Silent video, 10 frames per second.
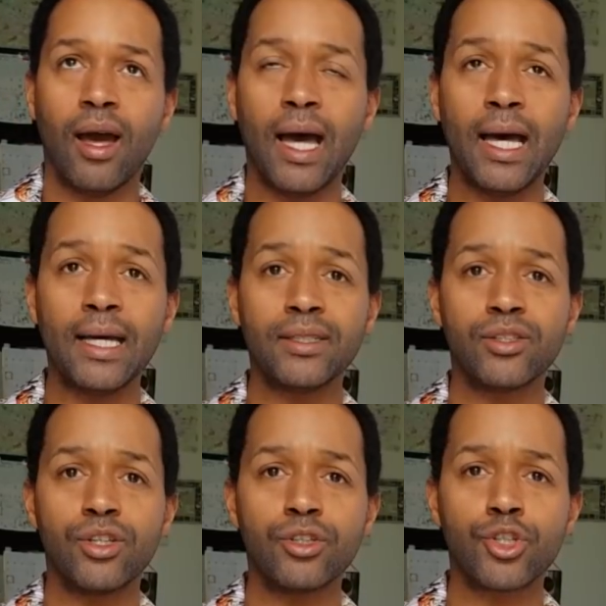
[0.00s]

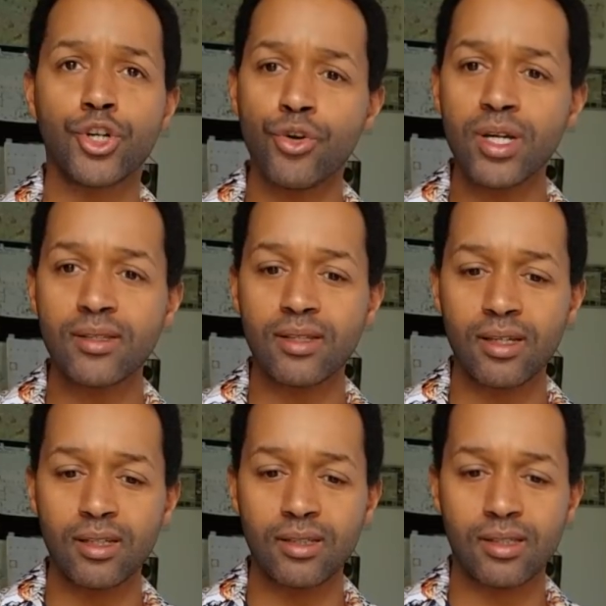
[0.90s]
And the
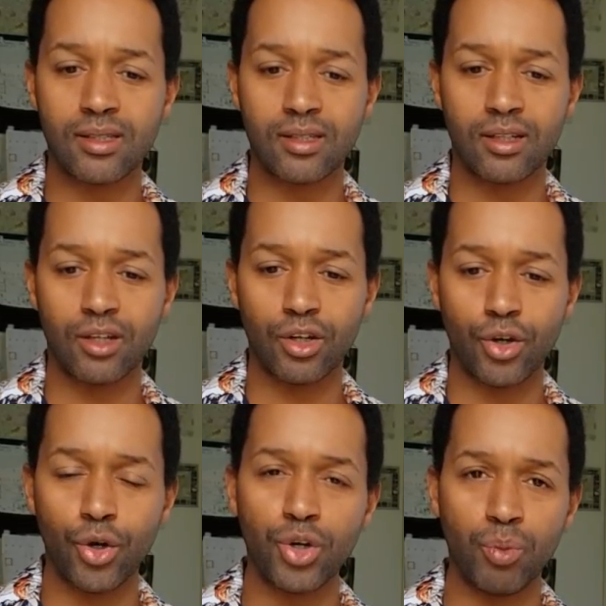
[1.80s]
choices
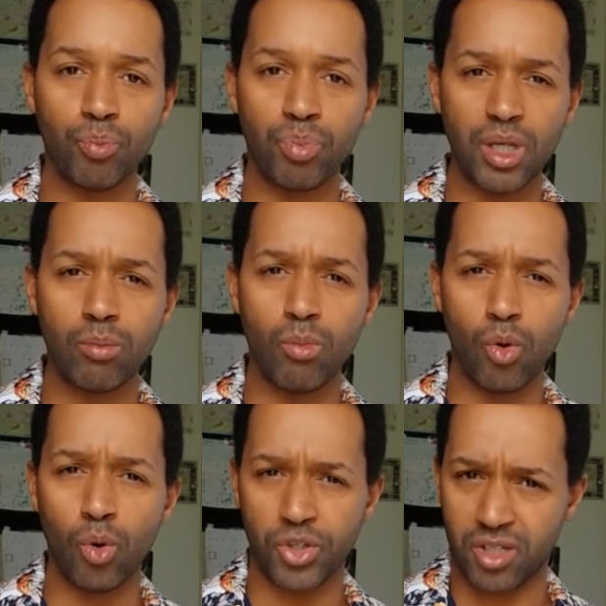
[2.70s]
couldn't be
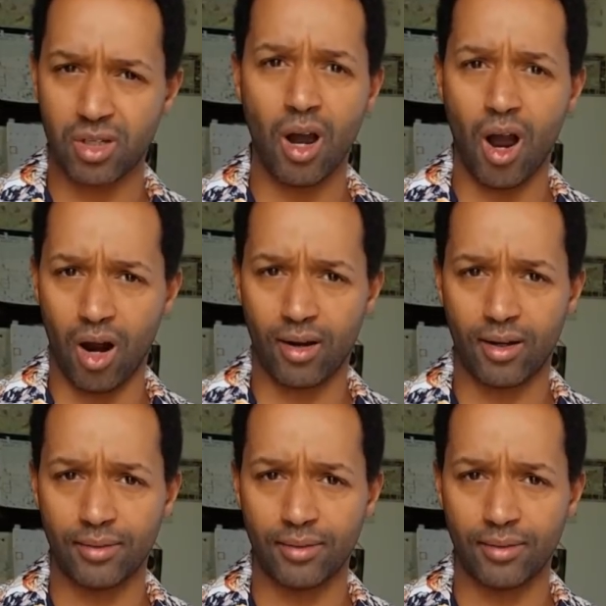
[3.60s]
more stark